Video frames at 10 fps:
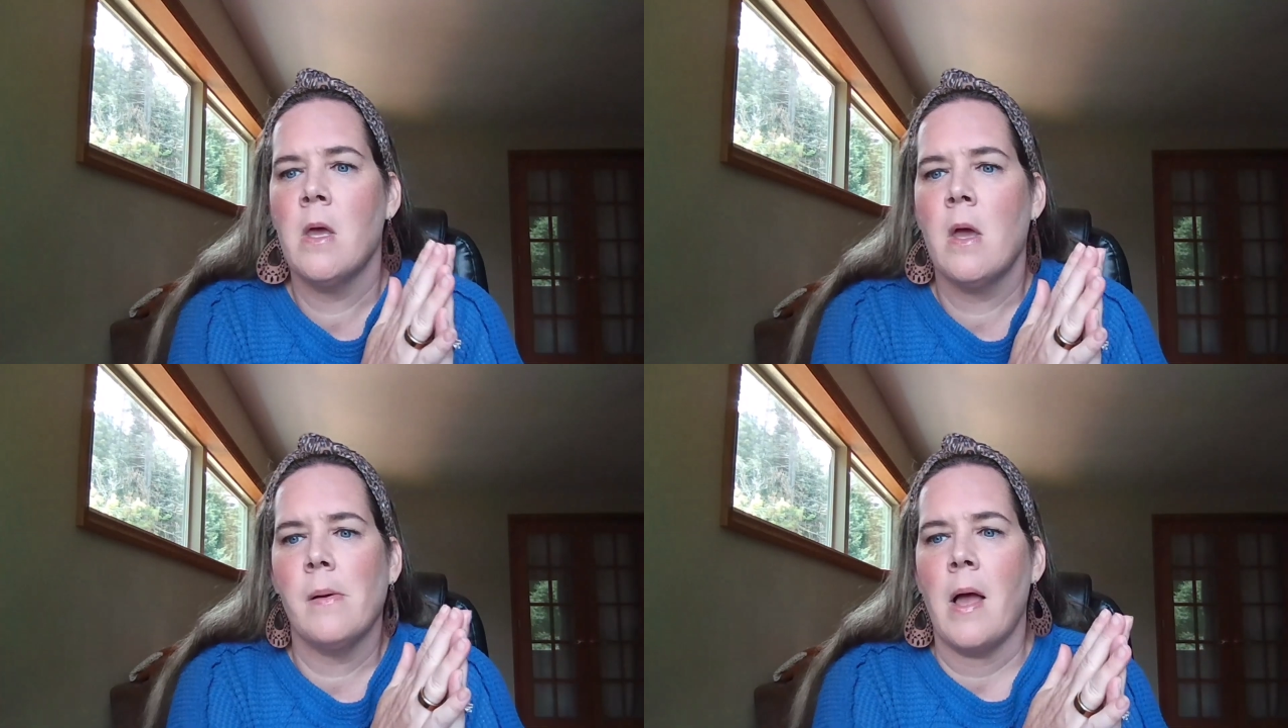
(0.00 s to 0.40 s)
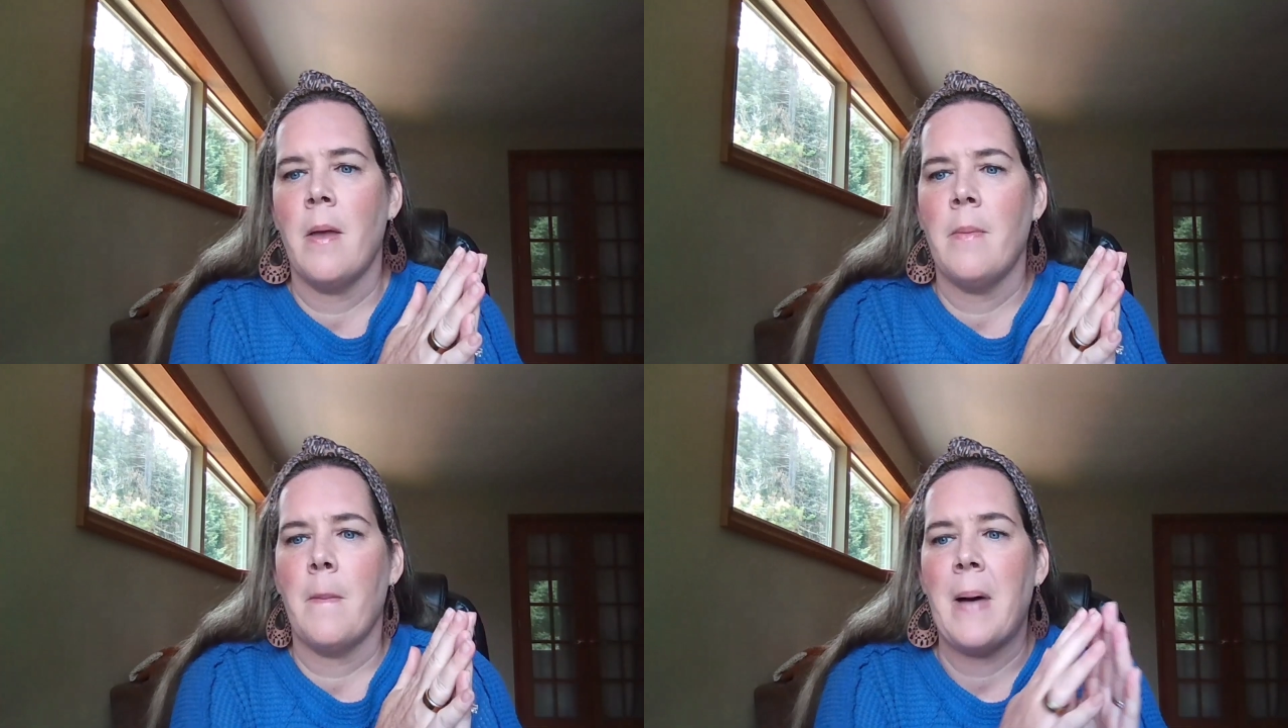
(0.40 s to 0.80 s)

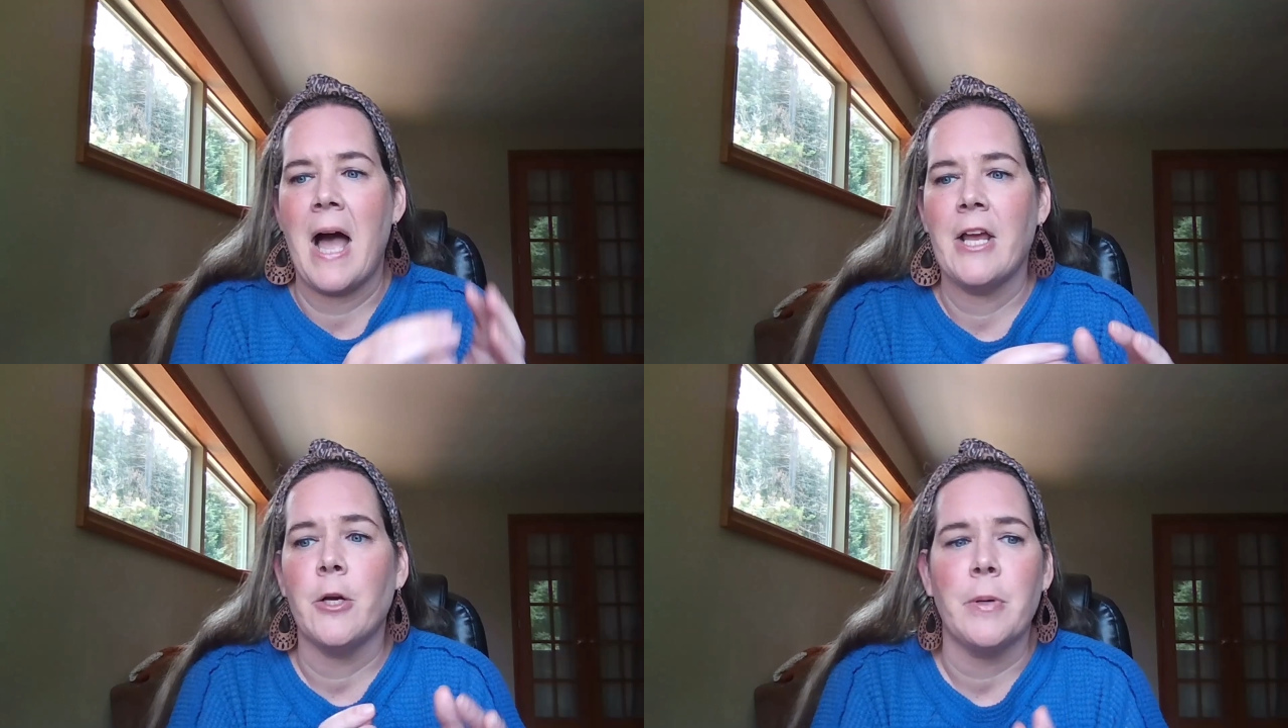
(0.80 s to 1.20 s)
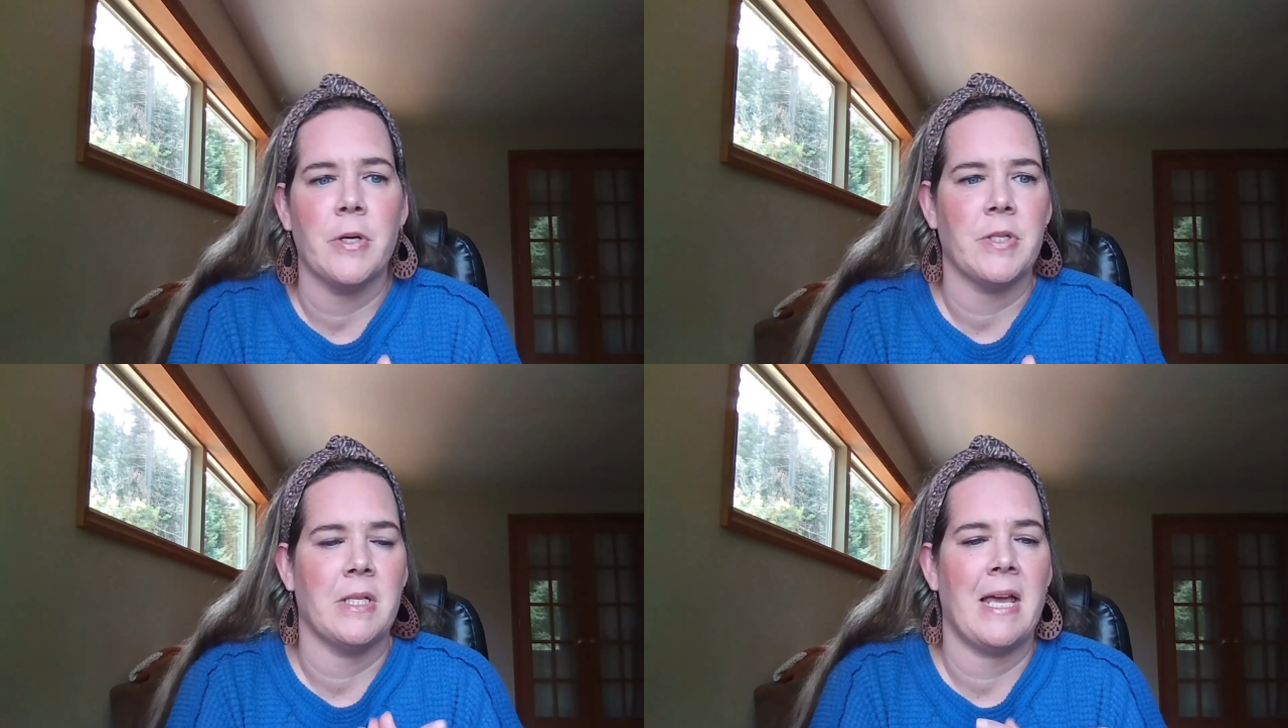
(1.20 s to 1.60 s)
Buyer
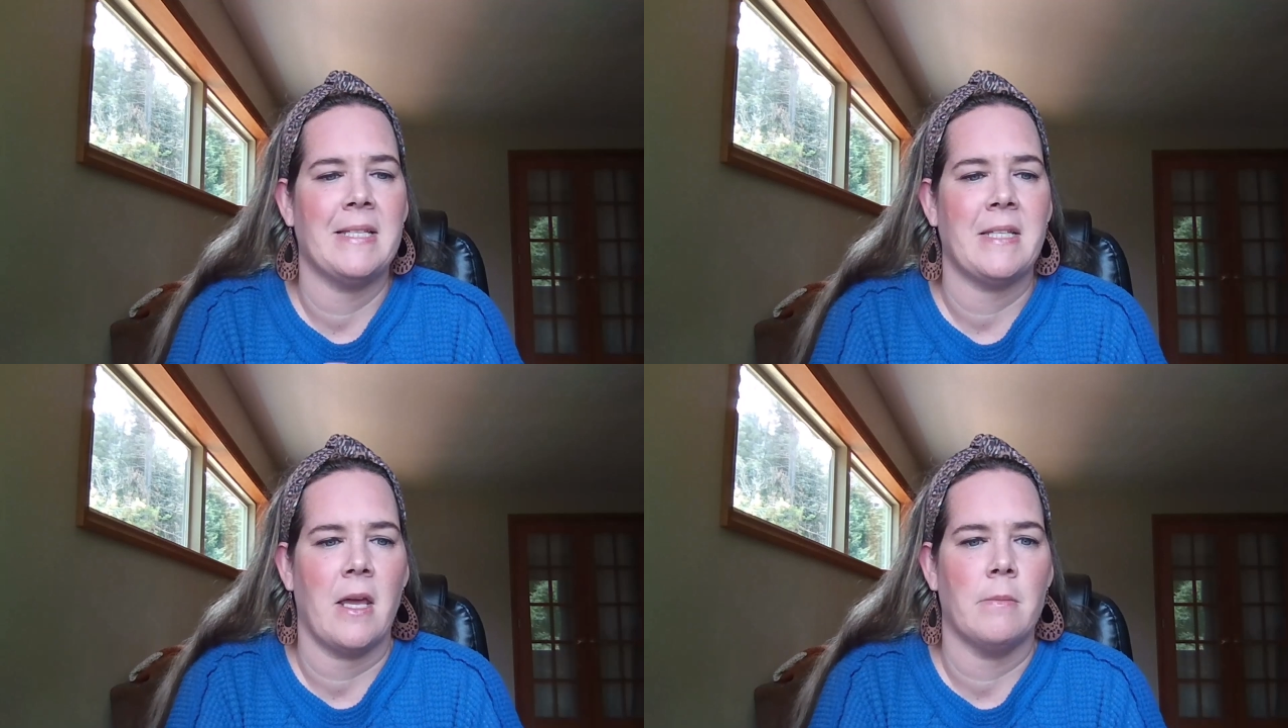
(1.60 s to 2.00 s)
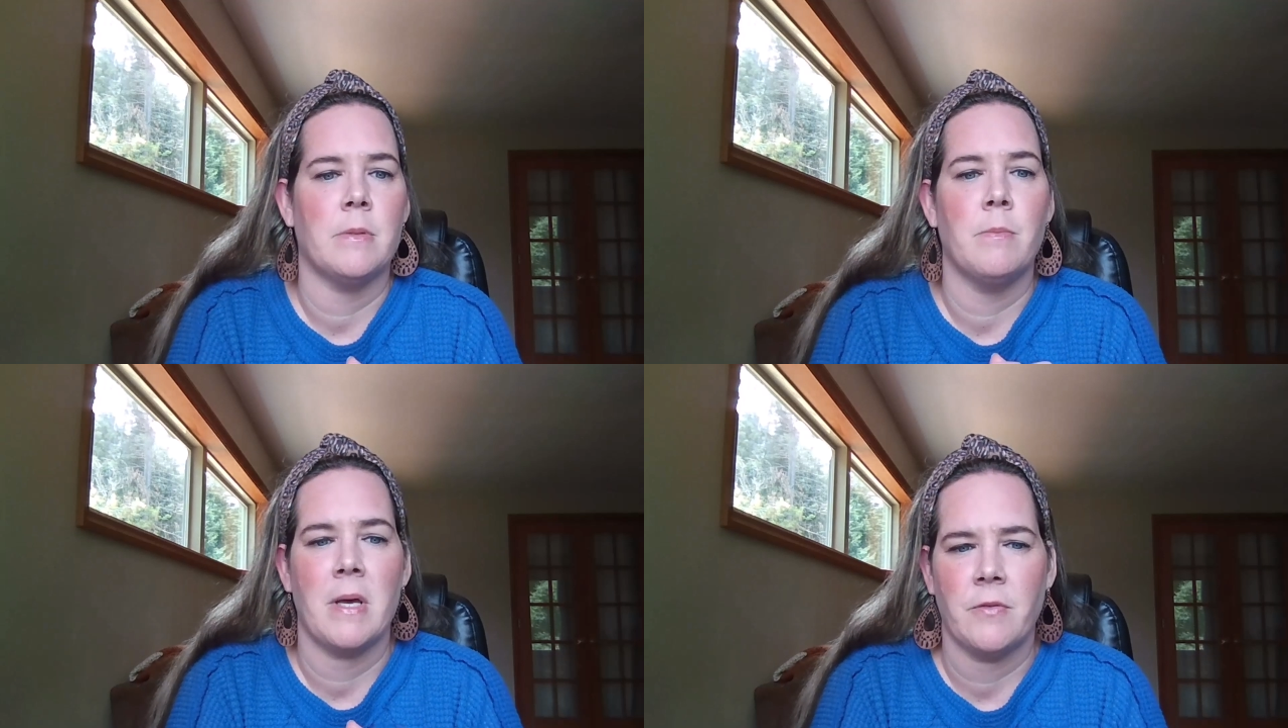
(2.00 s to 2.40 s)
personalized items
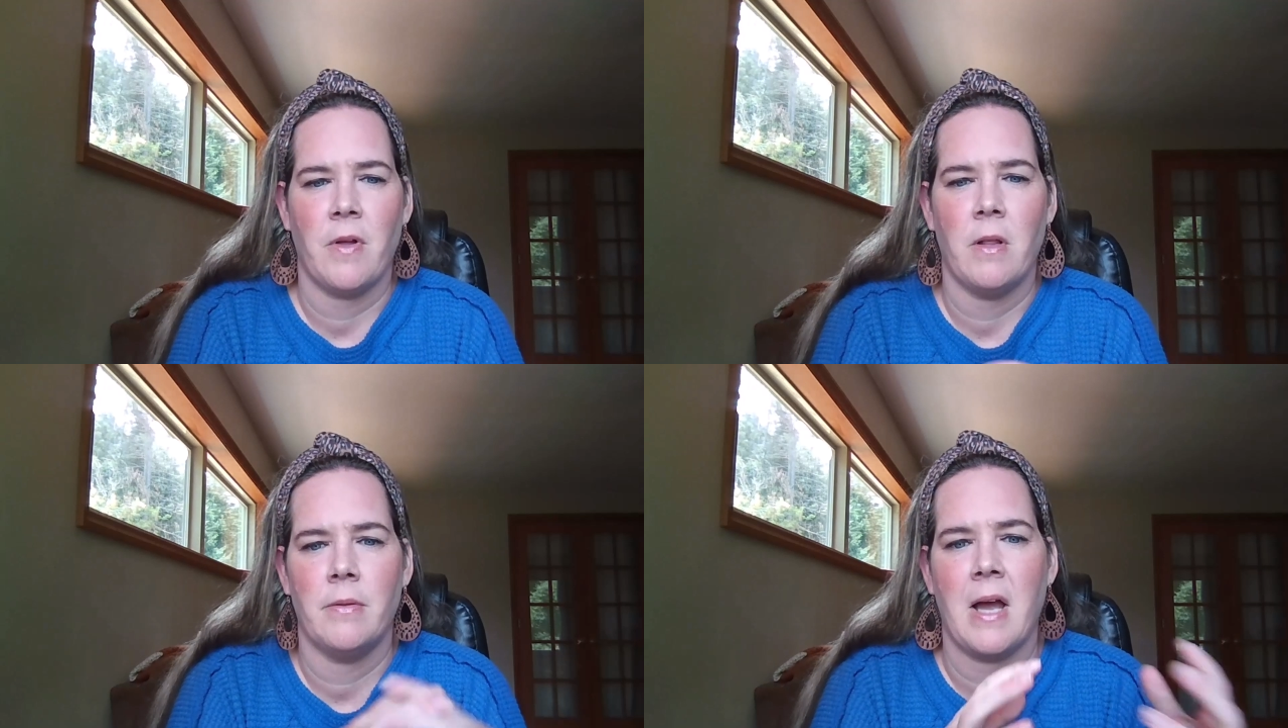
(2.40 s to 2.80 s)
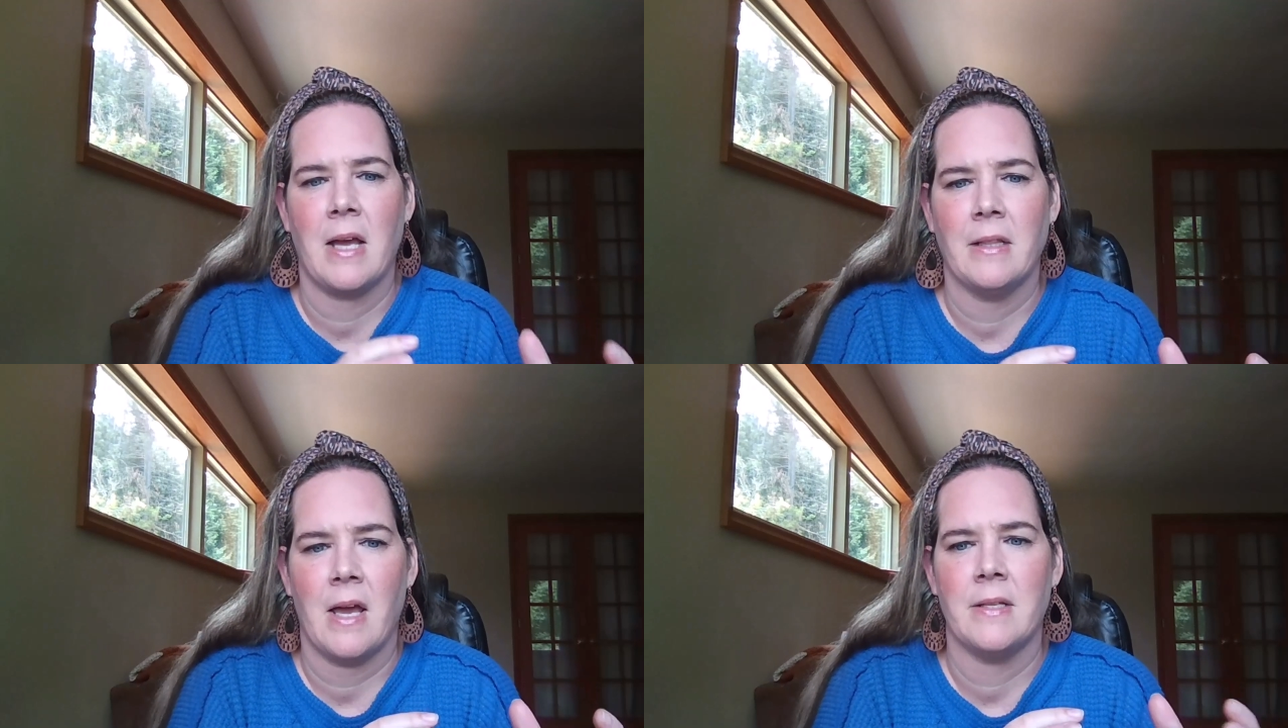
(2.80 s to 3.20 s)
must follow the
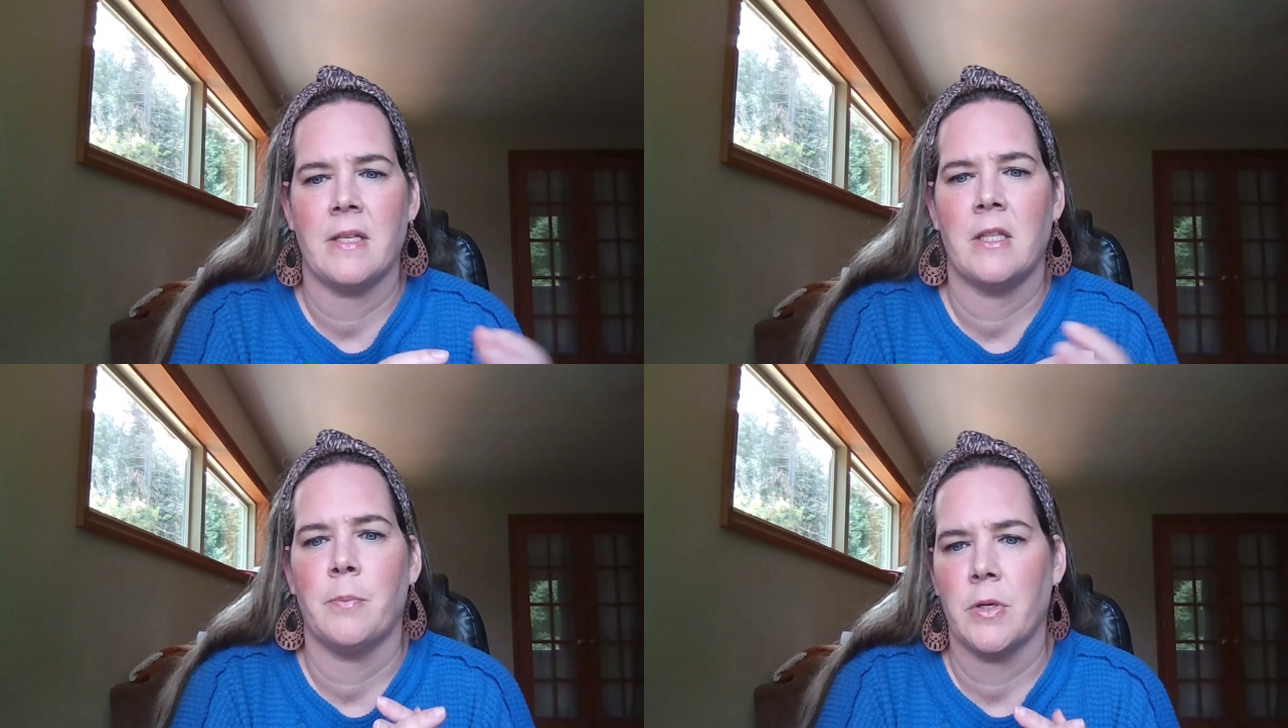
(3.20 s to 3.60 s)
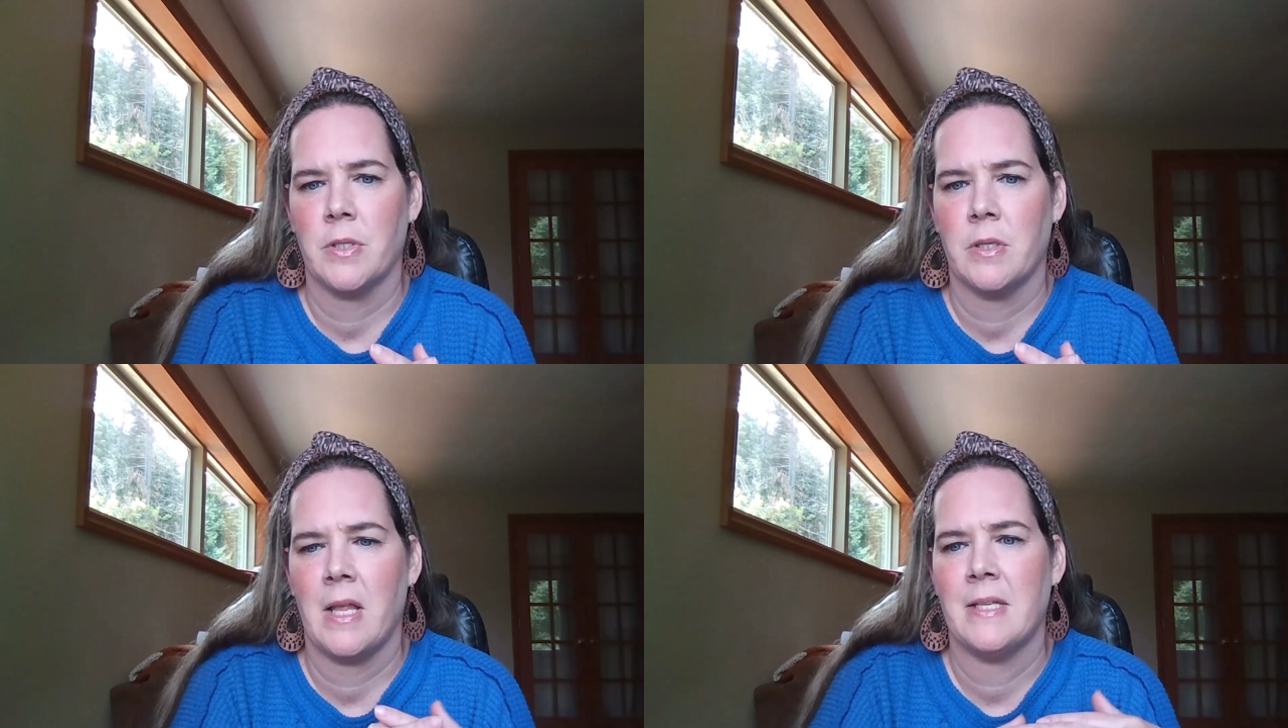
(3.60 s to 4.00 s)
guidelines in the
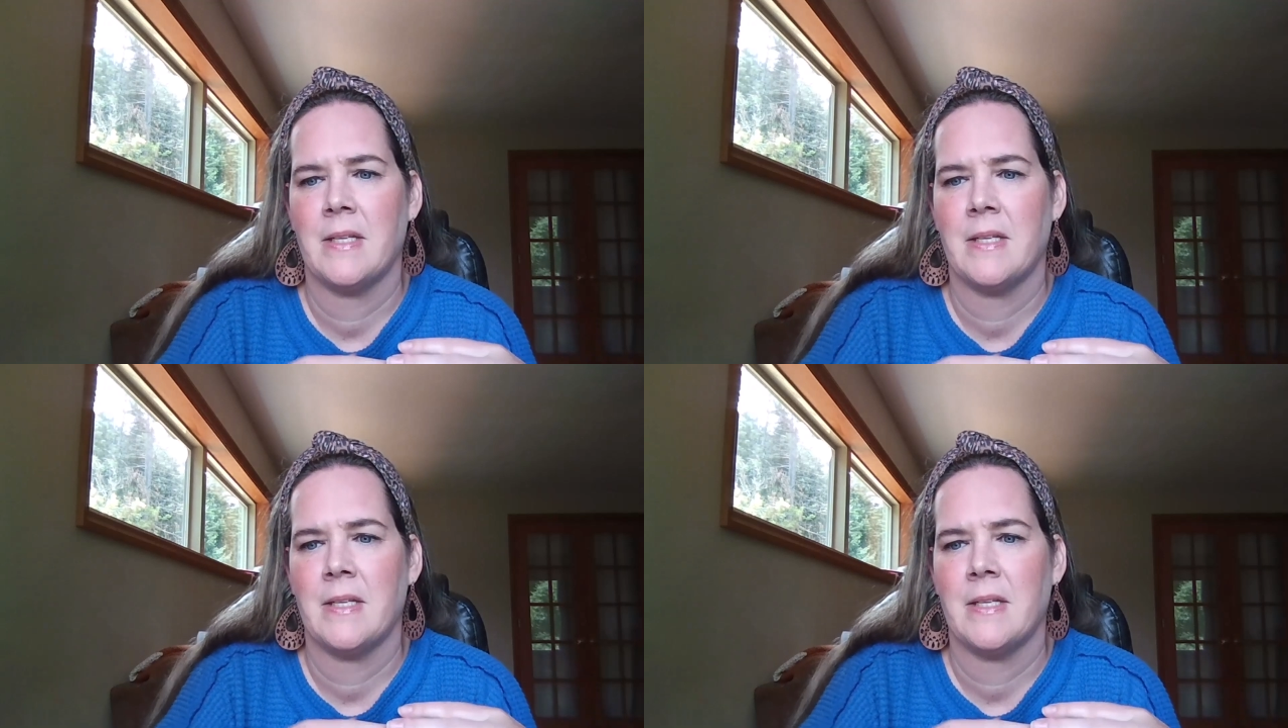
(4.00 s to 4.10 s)
personalized